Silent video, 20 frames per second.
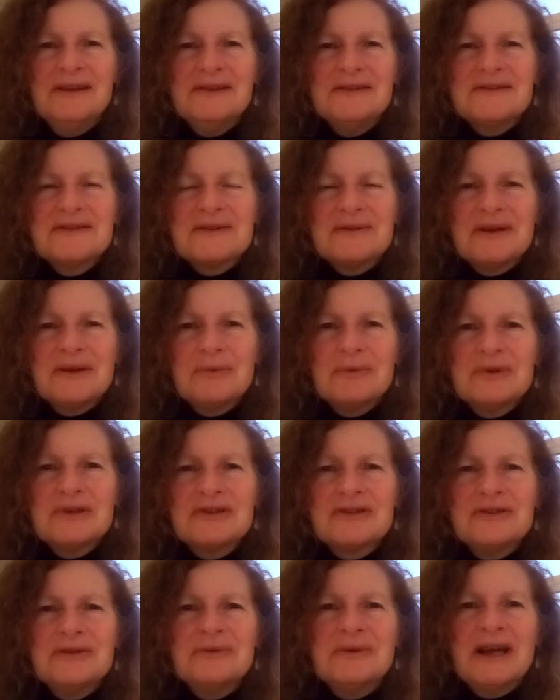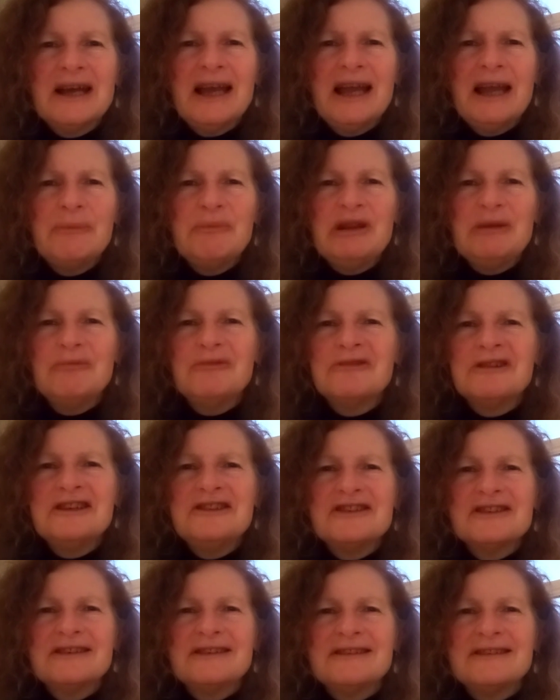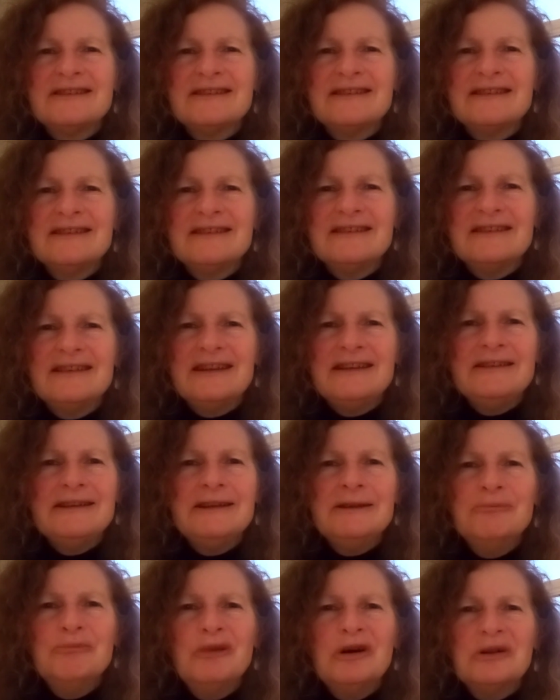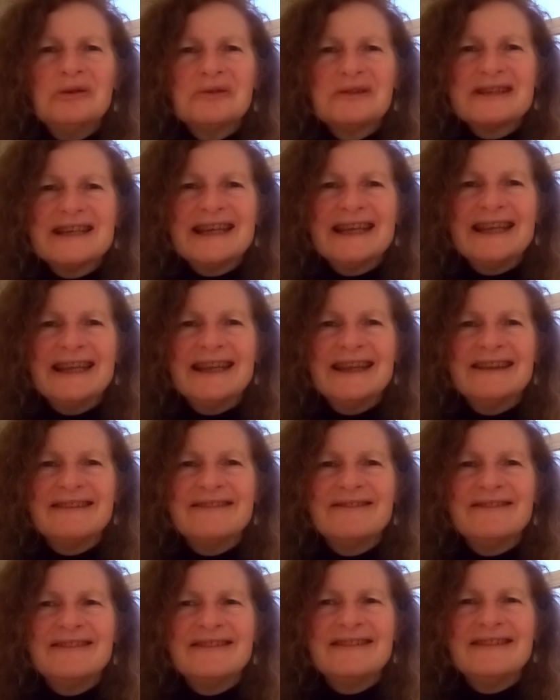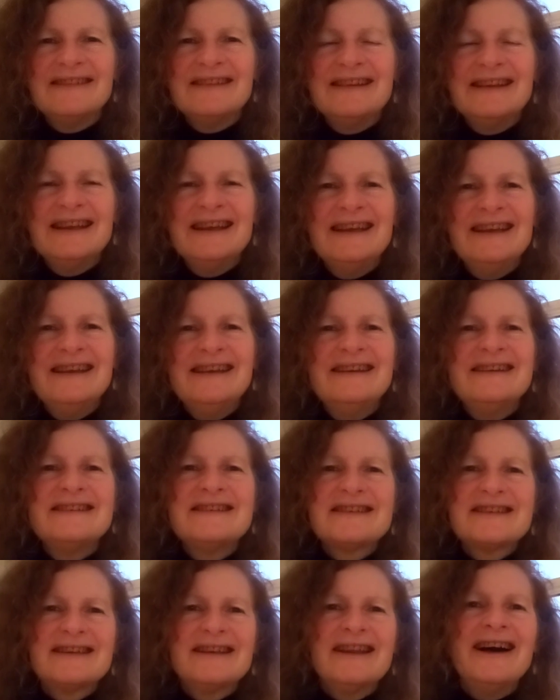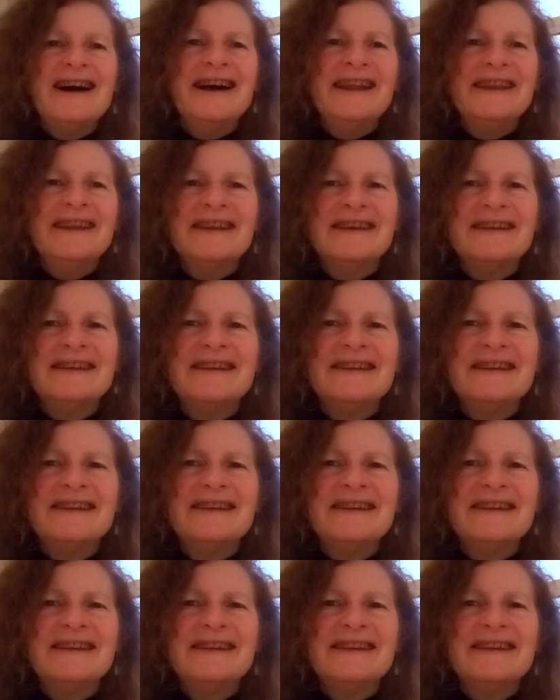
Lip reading: So I wish you a happy Brigid and Imbolc Day. Shalom.